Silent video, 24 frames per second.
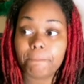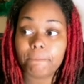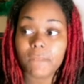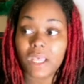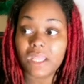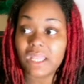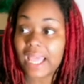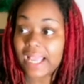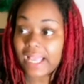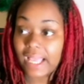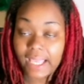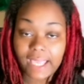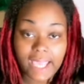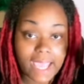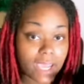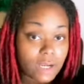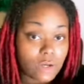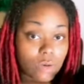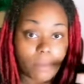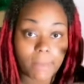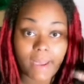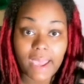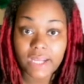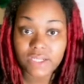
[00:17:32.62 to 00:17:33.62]
like a
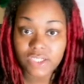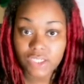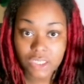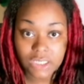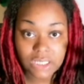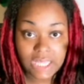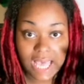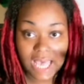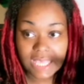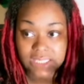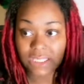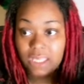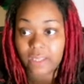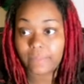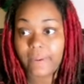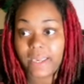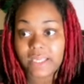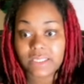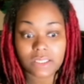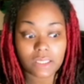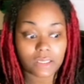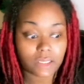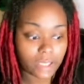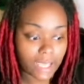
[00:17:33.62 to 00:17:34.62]
candle magic class, like
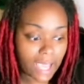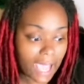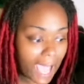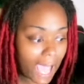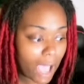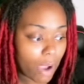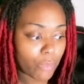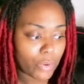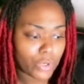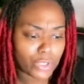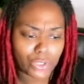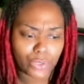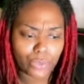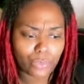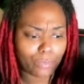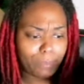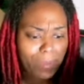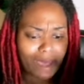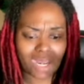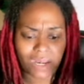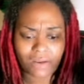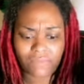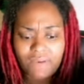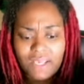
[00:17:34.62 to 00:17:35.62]
basically how are you
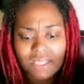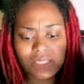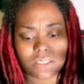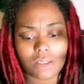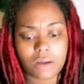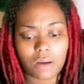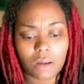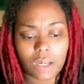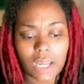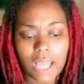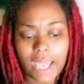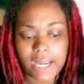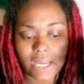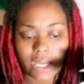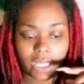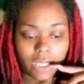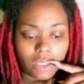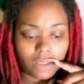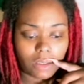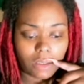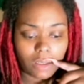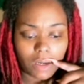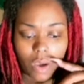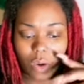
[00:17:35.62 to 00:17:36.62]
manifesting or lighting,
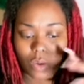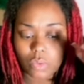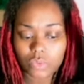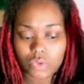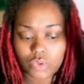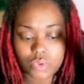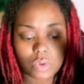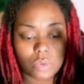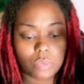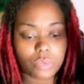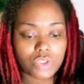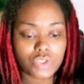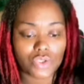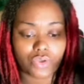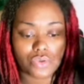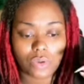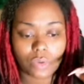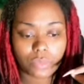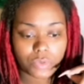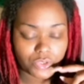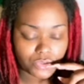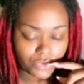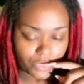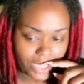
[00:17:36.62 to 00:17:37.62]
you know, doing what you're doing
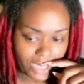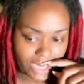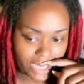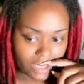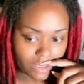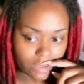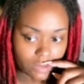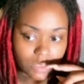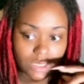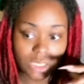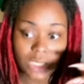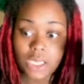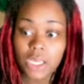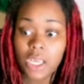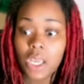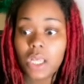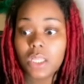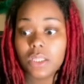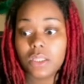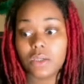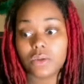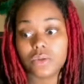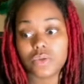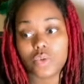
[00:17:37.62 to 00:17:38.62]
with your candles.
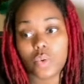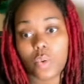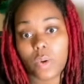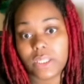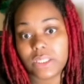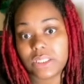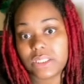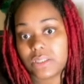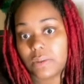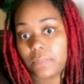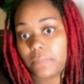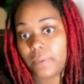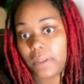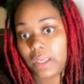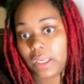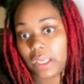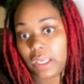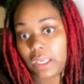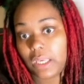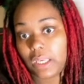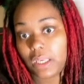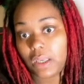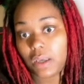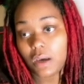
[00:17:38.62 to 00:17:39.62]
There's going to
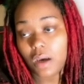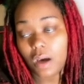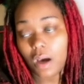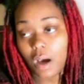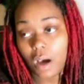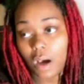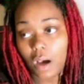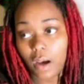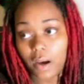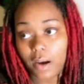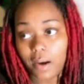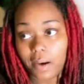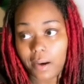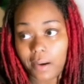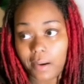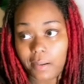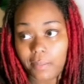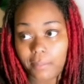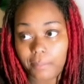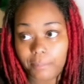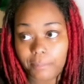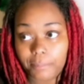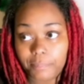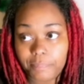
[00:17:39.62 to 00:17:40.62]
be
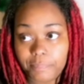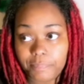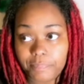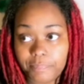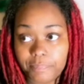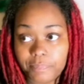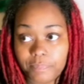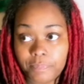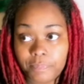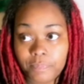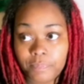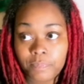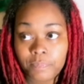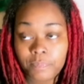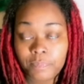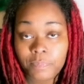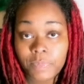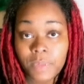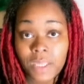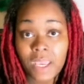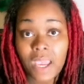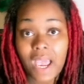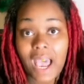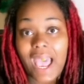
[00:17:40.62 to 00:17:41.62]

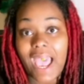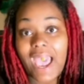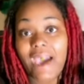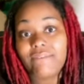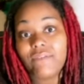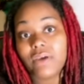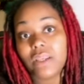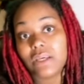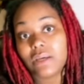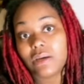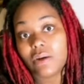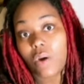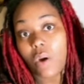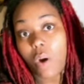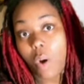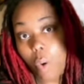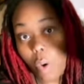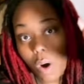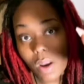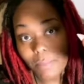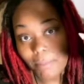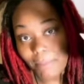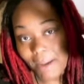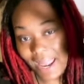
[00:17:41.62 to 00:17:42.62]
I have it
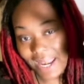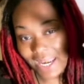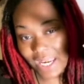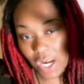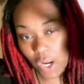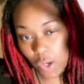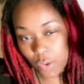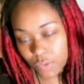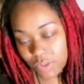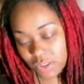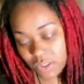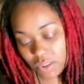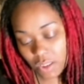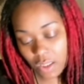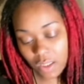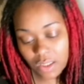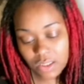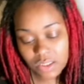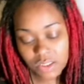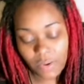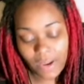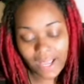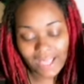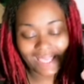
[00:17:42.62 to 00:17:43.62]
on my notes,
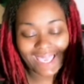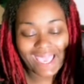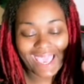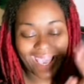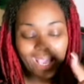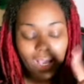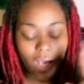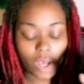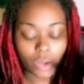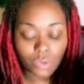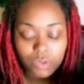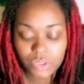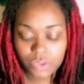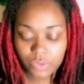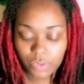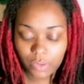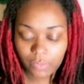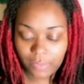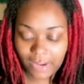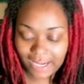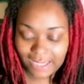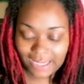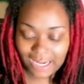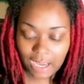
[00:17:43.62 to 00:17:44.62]
so I can't go to it
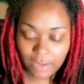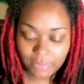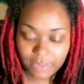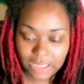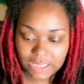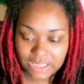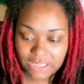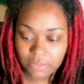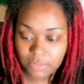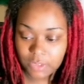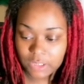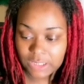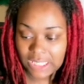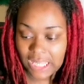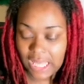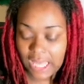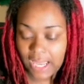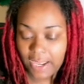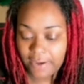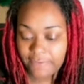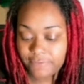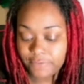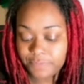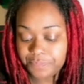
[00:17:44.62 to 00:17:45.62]
right now because I'm on
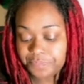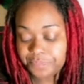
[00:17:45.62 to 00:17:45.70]
live,